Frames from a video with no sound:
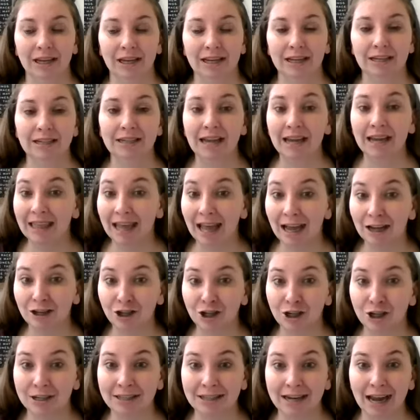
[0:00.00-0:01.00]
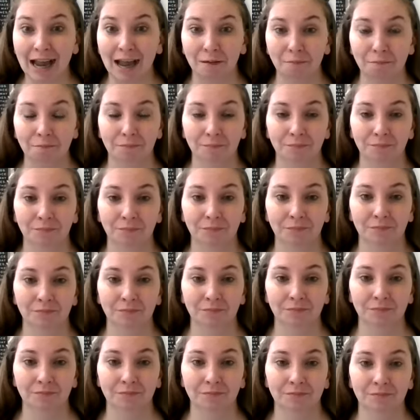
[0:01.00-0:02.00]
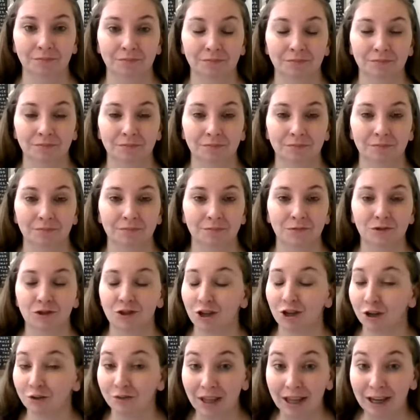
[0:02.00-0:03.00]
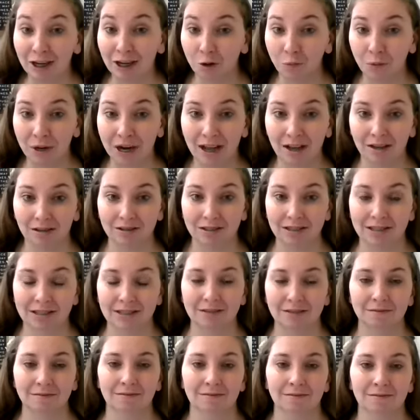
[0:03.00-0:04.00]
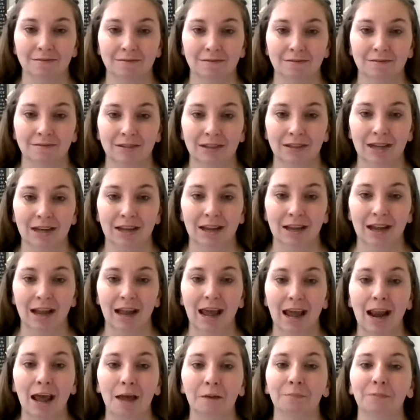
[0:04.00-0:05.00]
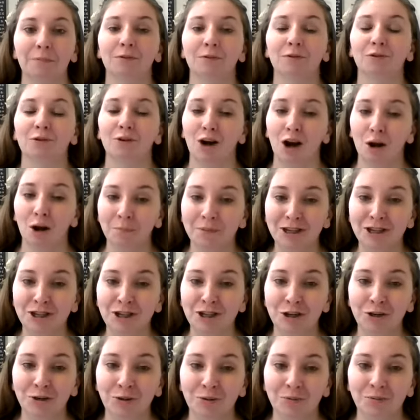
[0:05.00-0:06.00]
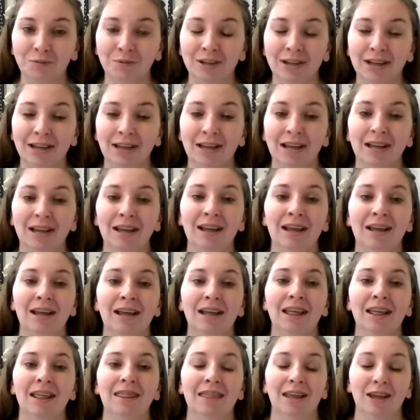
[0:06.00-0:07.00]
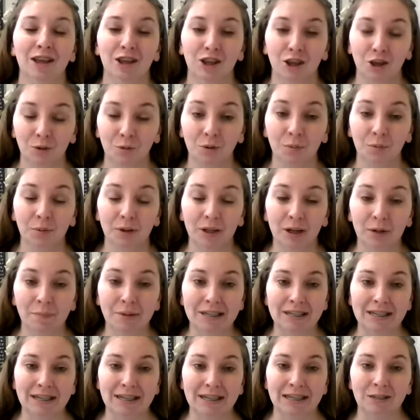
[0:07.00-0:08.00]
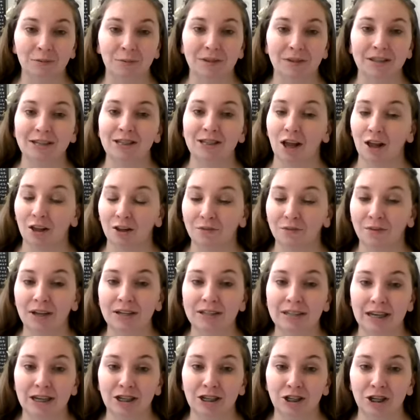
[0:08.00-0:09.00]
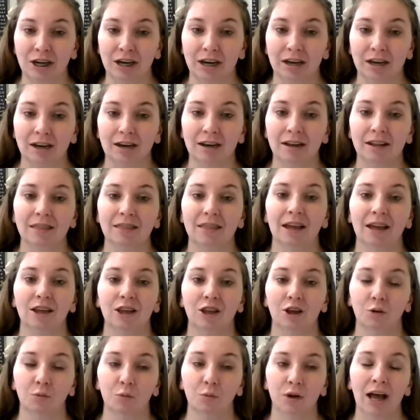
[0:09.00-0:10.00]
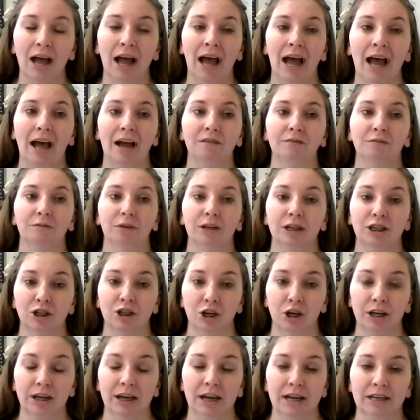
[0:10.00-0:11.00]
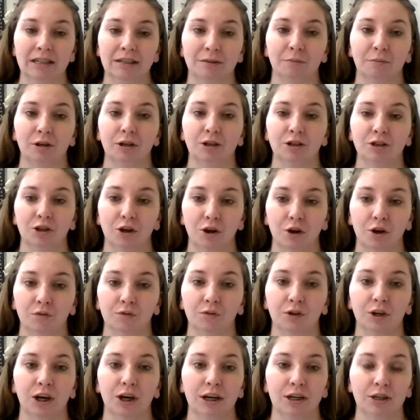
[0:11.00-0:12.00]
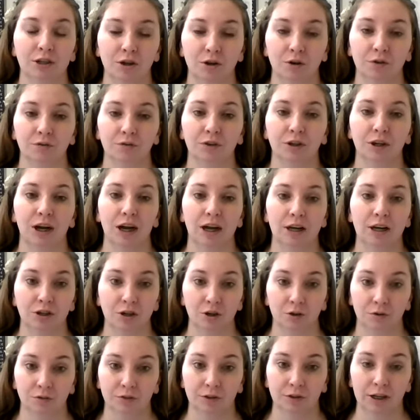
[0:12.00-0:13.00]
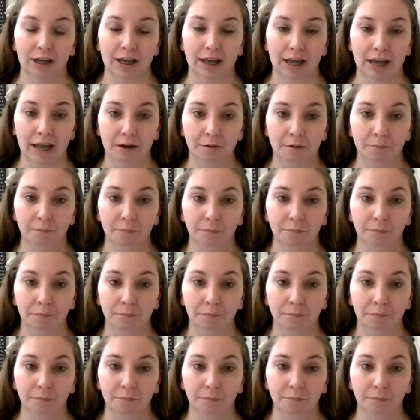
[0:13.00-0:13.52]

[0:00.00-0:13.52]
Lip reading: Take the extra step. Serve like no one else. And I promise you that you will build a business with a solid foundation that you will have returning customers over and over and over again.